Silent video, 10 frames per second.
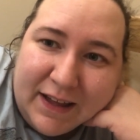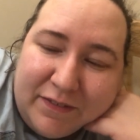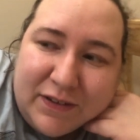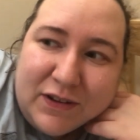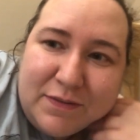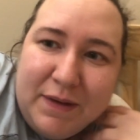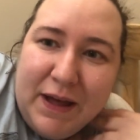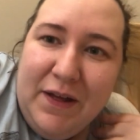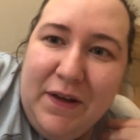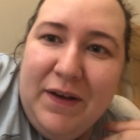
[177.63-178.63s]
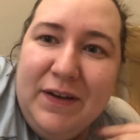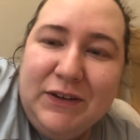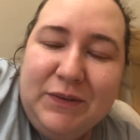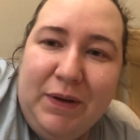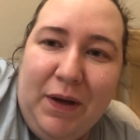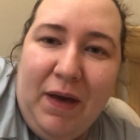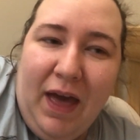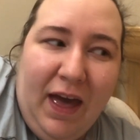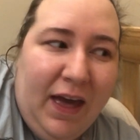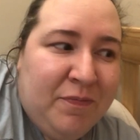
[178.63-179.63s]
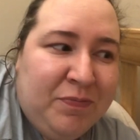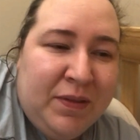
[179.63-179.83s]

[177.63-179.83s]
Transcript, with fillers: if it's just me and her, she'll be okay.